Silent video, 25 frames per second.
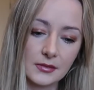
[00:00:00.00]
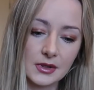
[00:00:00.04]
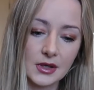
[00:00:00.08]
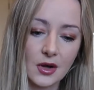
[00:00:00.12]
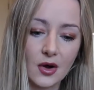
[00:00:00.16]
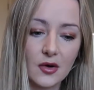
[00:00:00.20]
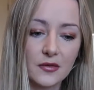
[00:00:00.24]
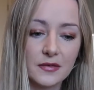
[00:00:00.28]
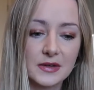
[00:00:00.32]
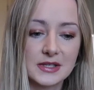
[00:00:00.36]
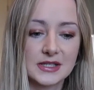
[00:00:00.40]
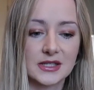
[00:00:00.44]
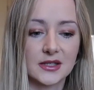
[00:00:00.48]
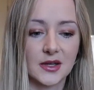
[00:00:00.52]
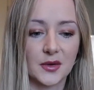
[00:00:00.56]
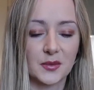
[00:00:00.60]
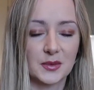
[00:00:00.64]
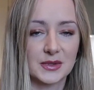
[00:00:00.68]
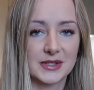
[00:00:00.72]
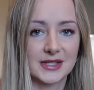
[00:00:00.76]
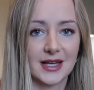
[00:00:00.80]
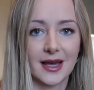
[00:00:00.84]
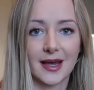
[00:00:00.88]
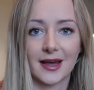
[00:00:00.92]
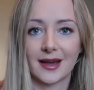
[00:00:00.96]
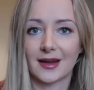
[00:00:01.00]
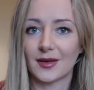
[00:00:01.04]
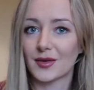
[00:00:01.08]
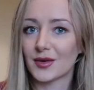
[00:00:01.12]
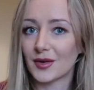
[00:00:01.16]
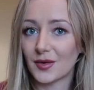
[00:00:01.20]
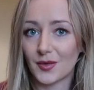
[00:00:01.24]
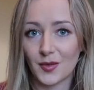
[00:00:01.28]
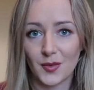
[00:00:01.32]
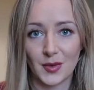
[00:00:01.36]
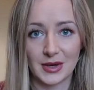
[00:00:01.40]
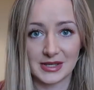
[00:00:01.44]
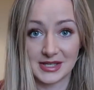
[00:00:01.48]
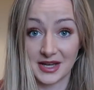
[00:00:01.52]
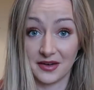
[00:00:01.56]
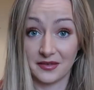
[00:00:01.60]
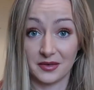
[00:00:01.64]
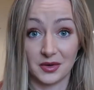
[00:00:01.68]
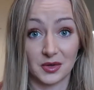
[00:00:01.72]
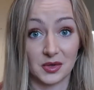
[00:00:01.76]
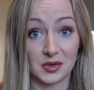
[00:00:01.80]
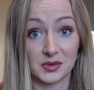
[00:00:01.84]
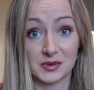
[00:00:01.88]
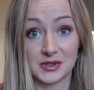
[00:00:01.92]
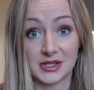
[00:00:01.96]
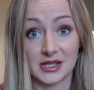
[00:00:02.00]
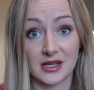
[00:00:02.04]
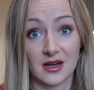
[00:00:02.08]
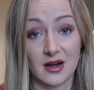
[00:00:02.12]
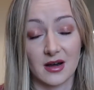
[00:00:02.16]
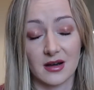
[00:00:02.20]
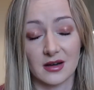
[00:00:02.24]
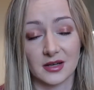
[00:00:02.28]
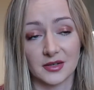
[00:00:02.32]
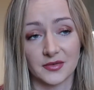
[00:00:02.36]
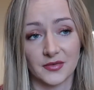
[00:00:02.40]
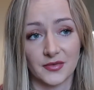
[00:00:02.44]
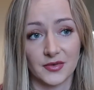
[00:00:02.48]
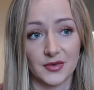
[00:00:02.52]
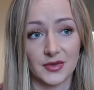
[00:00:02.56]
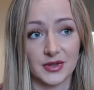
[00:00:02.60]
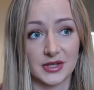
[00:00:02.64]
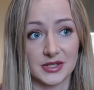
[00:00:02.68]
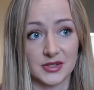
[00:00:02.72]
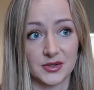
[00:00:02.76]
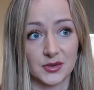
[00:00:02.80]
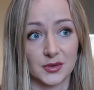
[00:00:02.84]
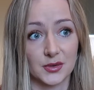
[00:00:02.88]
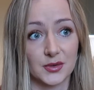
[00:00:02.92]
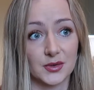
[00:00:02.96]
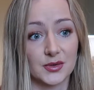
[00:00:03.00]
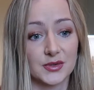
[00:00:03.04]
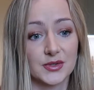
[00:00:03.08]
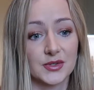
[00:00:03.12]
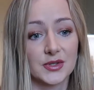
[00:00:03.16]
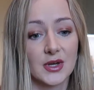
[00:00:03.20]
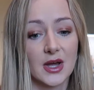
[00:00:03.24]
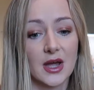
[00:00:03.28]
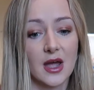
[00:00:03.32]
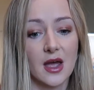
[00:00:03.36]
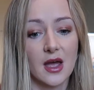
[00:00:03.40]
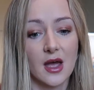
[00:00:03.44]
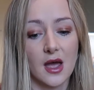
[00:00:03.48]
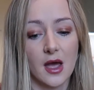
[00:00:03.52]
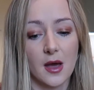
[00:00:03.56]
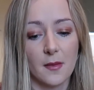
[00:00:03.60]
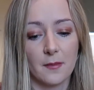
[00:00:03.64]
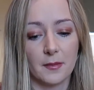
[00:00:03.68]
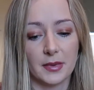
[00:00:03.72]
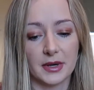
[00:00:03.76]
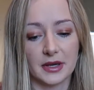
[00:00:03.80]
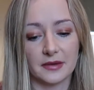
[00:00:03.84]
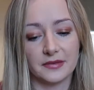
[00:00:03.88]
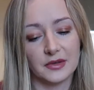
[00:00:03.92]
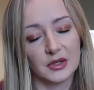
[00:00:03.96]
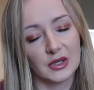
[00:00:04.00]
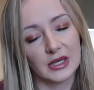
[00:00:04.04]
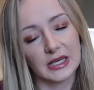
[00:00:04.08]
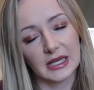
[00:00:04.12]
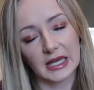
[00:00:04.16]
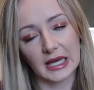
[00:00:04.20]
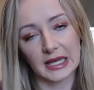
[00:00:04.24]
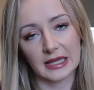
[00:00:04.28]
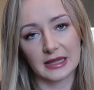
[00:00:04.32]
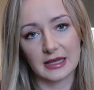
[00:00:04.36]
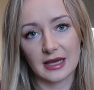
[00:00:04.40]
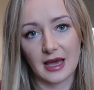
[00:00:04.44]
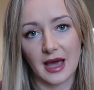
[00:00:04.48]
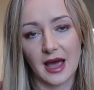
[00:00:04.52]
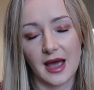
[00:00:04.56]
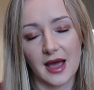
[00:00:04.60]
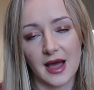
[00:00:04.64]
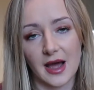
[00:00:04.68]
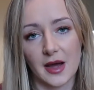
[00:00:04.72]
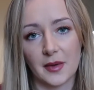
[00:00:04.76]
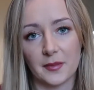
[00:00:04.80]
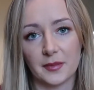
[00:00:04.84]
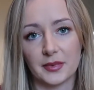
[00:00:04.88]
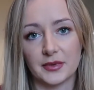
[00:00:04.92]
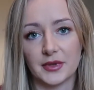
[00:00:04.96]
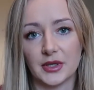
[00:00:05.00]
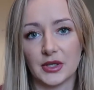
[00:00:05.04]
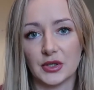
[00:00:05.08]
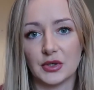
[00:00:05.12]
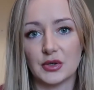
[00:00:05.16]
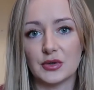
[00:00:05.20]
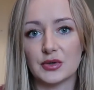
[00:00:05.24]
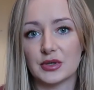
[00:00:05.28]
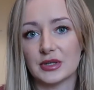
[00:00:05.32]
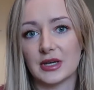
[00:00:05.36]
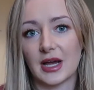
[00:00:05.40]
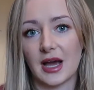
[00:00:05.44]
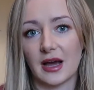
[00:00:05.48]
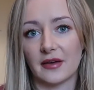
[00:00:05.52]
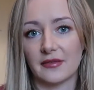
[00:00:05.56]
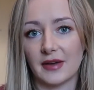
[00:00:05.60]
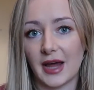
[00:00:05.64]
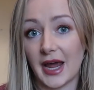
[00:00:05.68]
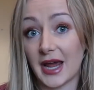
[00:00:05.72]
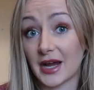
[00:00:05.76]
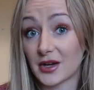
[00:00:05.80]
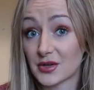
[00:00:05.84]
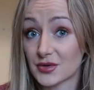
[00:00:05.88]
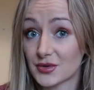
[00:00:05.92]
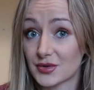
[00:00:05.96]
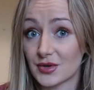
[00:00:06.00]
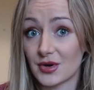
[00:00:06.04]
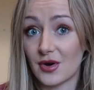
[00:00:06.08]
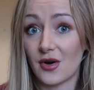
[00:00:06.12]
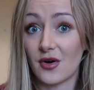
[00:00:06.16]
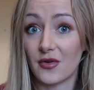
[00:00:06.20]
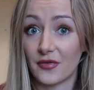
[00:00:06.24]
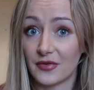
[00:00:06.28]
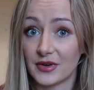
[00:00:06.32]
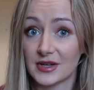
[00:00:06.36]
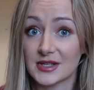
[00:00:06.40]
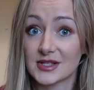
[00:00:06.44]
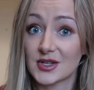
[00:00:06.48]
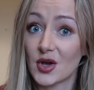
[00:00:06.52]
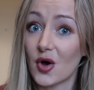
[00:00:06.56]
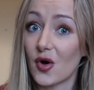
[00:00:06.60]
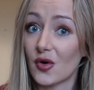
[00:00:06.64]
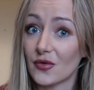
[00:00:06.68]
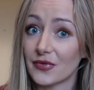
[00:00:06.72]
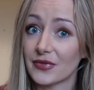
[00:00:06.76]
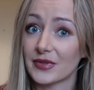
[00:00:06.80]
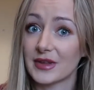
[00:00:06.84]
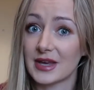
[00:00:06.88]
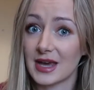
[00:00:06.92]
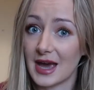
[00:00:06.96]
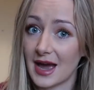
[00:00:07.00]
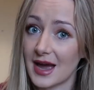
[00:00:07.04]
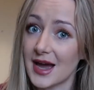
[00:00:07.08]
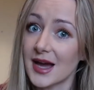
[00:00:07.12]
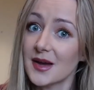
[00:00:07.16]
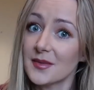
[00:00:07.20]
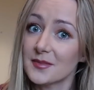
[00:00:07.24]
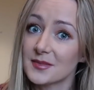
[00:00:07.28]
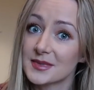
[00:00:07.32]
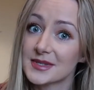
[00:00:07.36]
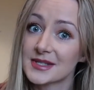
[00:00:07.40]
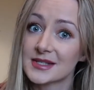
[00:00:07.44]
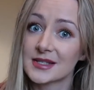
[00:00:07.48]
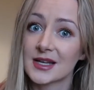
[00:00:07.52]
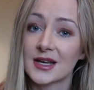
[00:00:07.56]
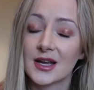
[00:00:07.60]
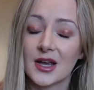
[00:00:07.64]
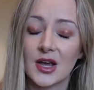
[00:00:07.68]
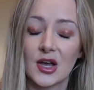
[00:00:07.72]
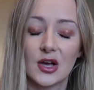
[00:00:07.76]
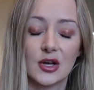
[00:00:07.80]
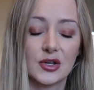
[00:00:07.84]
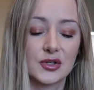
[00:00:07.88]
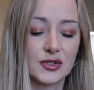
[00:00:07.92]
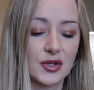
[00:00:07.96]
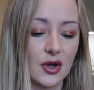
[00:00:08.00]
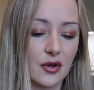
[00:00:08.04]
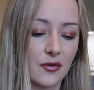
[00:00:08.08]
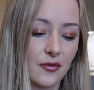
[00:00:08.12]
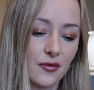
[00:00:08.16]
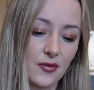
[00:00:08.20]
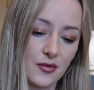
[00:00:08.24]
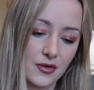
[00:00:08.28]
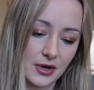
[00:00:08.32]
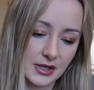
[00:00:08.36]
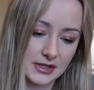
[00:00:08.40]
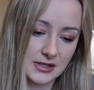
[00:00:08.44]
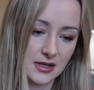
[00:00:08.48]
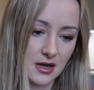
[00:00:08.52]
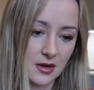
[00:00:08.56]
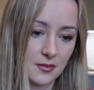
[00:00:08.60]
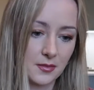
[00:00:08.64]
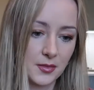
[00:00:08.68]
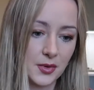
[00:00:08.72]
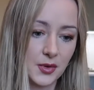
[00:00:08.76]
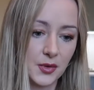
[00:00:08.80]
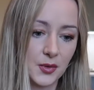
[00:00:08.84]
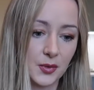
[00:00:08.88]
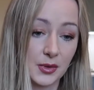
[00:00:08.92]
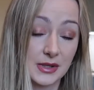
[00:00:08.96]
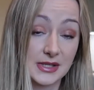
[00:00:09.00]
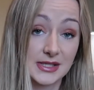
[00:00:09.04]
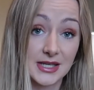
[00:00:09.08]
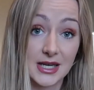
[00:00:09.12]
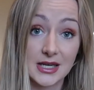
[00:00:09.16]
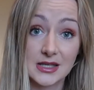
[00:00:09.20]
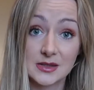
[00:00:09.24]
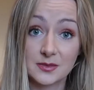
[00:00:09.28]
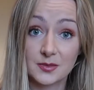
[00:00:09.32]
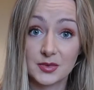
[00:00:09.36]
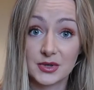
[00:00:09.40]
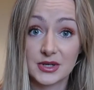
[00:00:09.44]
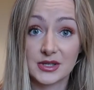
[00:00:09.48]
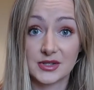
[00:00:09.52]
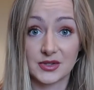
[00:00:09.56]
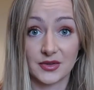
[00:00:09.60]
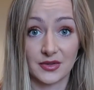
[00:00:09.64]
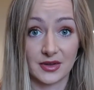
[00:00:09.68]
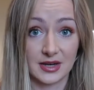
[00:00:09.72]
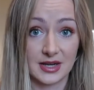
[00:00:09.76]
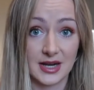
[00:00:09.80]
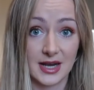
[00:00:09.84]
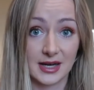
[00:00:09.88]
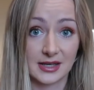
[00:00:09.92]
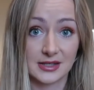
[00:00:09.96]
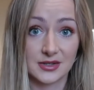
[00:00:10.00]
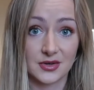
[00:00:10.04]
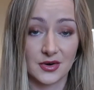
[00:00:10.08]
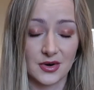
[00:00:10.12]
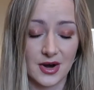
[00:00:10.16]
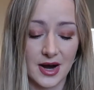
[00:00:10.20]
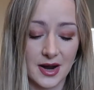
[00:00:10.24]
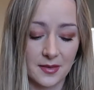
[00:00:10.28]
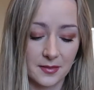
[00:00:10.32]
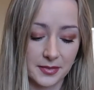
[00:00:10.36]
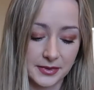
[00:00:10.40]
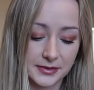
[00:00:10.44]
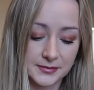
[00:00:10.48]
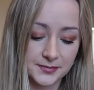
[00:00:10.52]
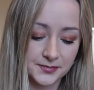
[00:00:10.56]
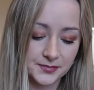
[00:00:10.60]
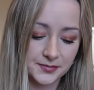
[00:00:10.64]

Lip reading: obviously I would say always have a loyalty card for the stores, but if you can get the app, they usually have extra offers on the apps. So for example, with Sainsbury's on the Nectar app,